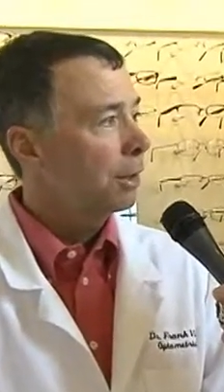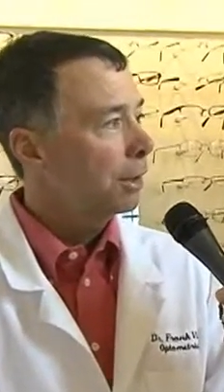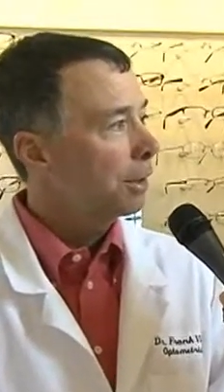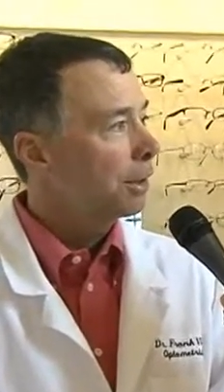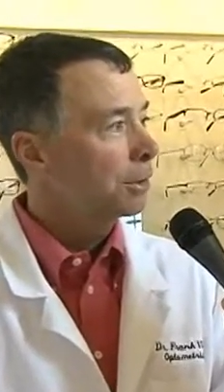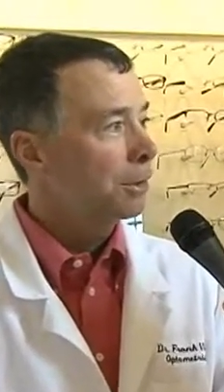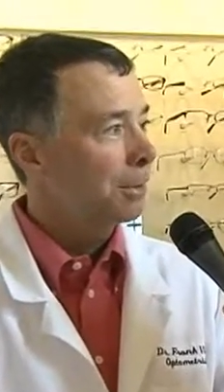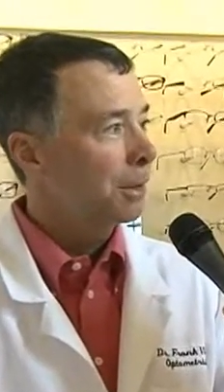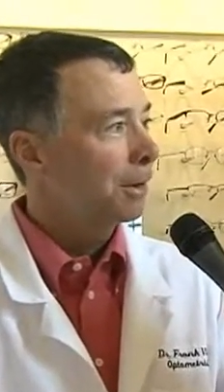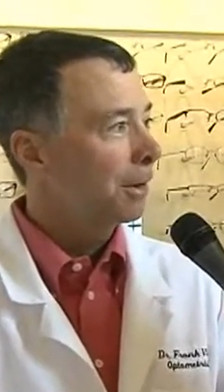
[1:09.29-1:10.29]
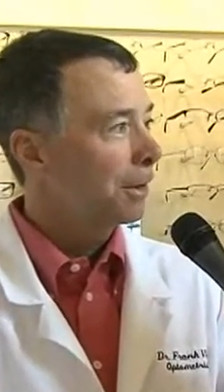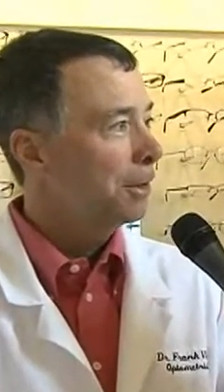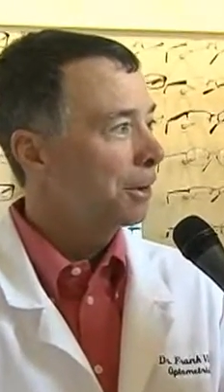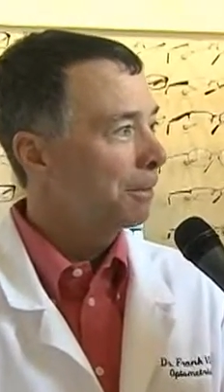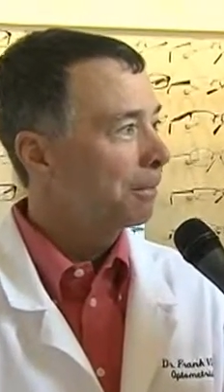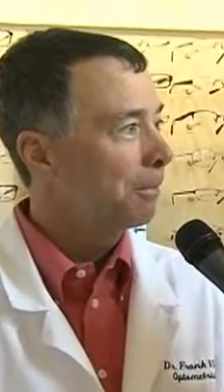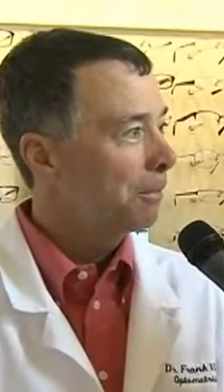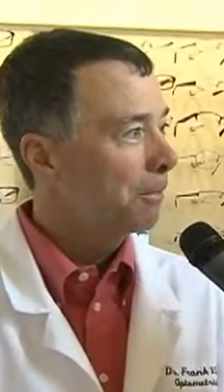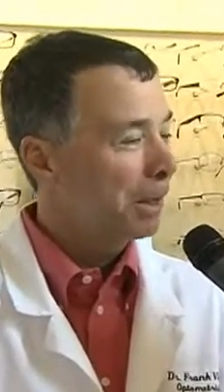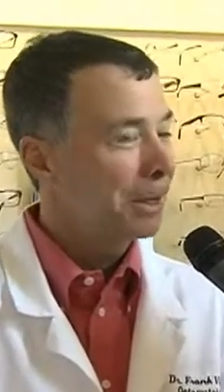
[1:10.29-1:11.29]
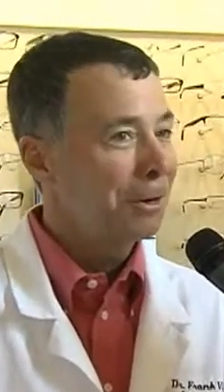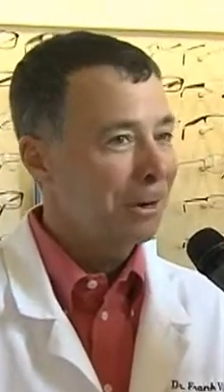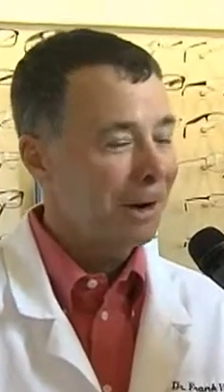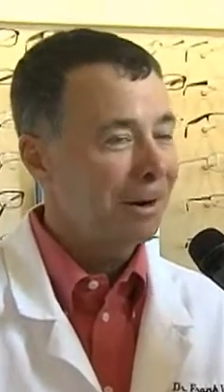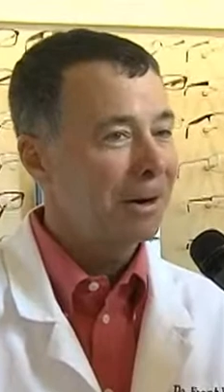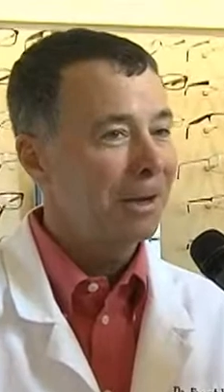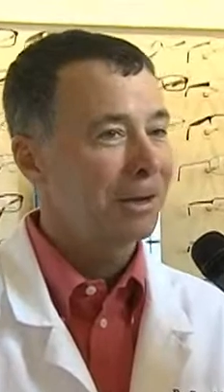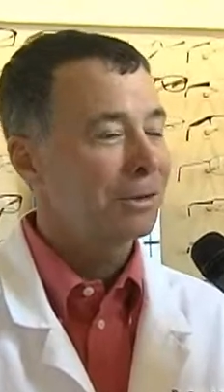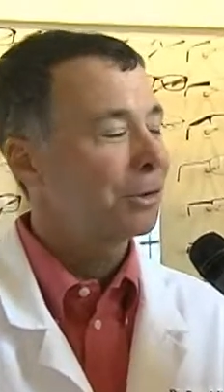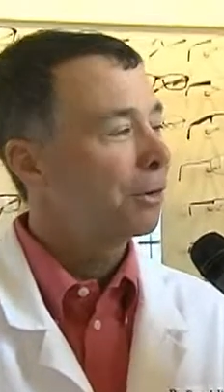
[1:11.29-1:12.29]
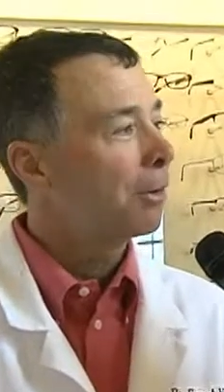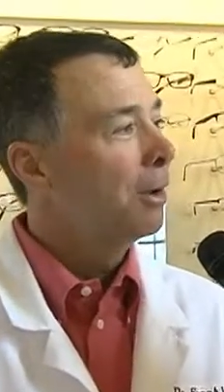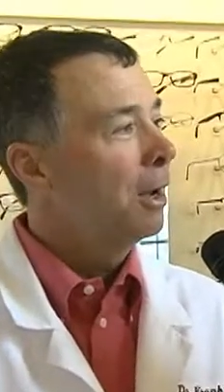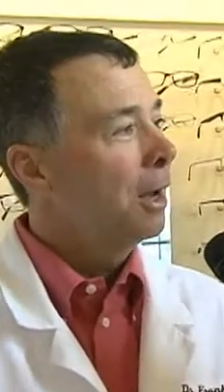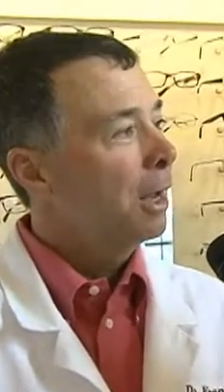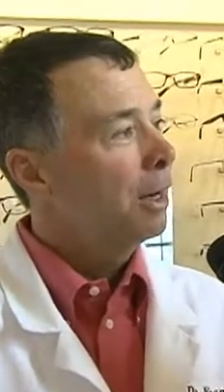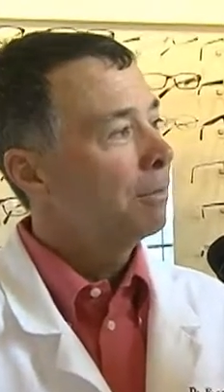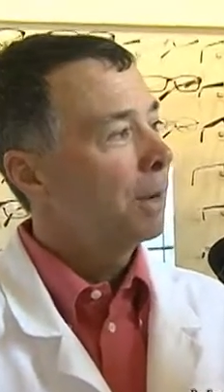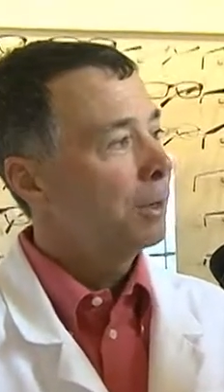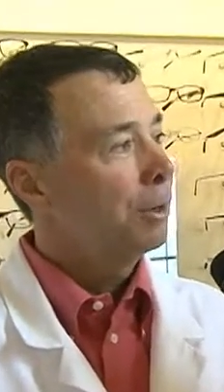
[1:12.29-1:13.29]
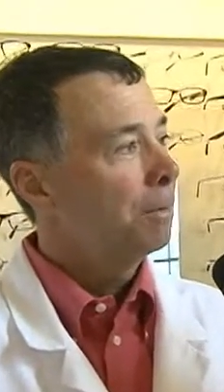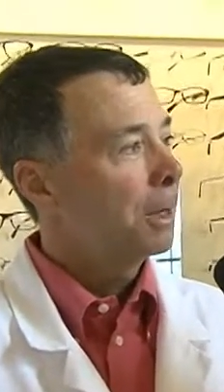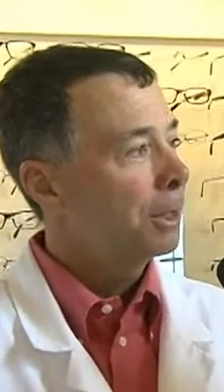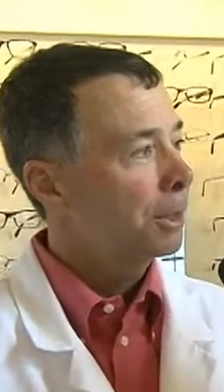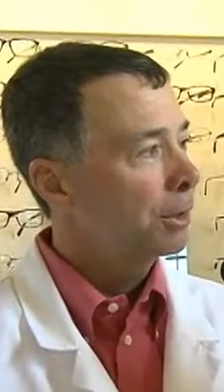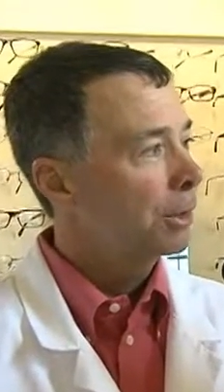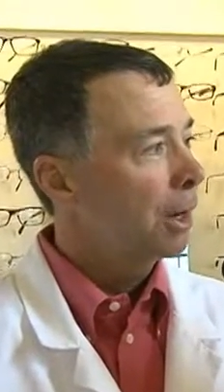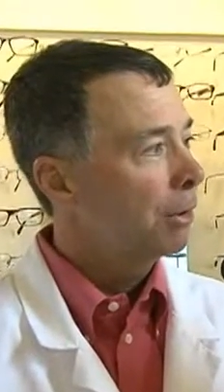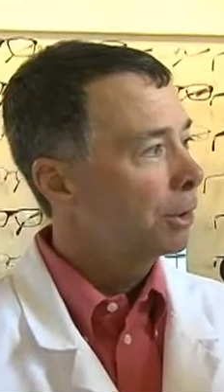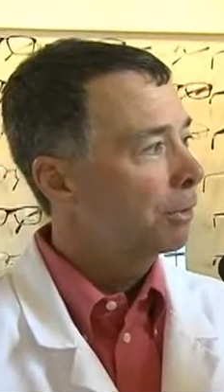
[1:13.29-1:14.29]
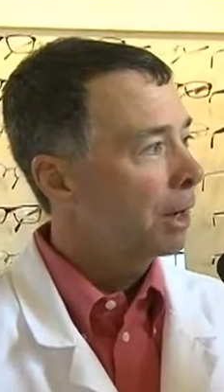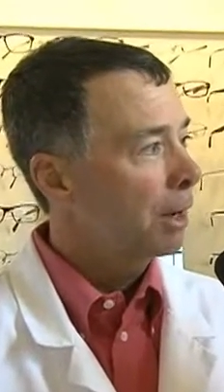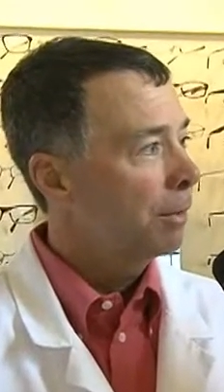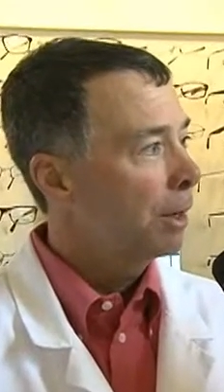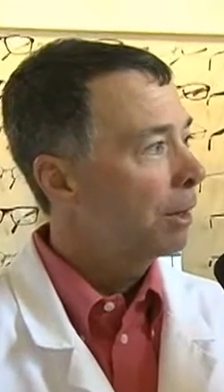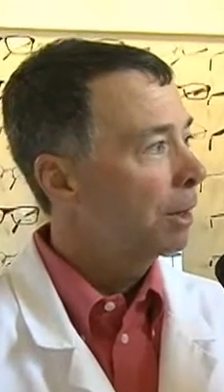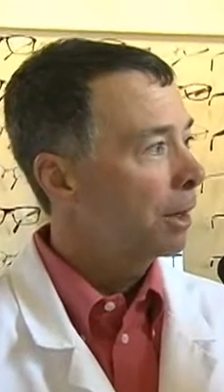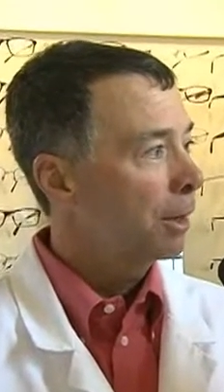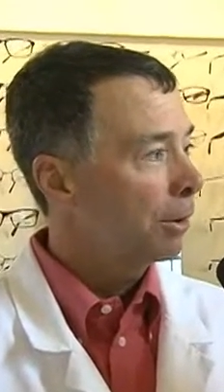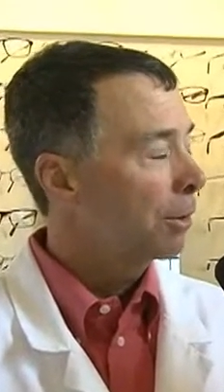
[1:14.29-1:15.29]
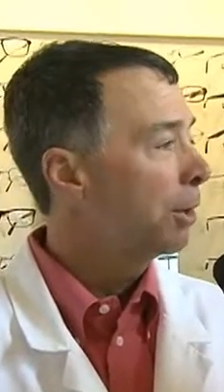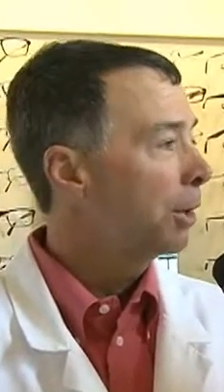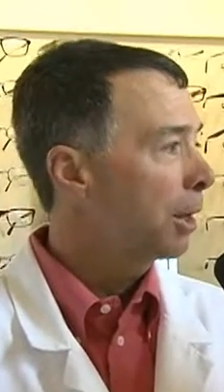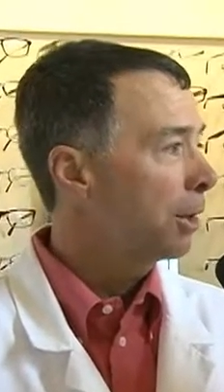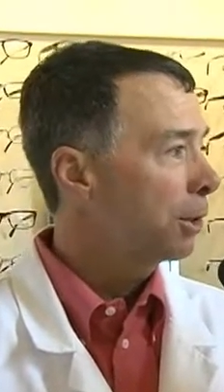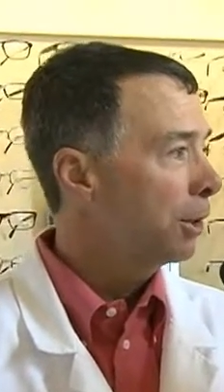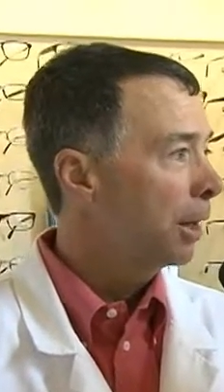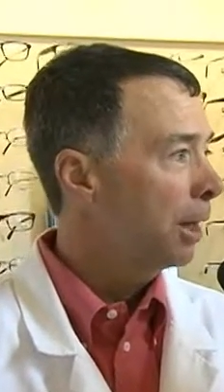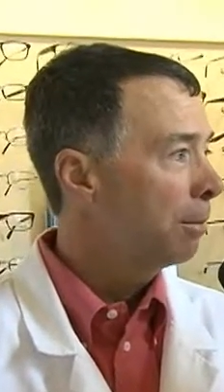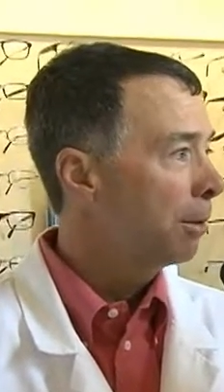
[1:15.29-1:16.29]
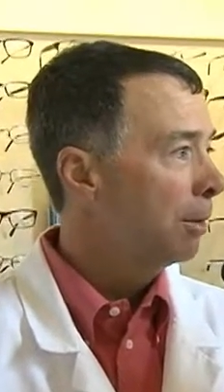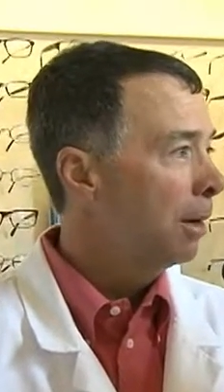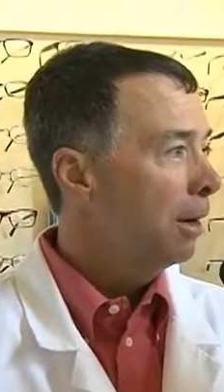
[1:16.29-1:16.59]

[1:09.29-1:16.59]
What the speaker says: It tends to be a cleaner area. So any of my new patients, I always recommend that they go to the kitchen table.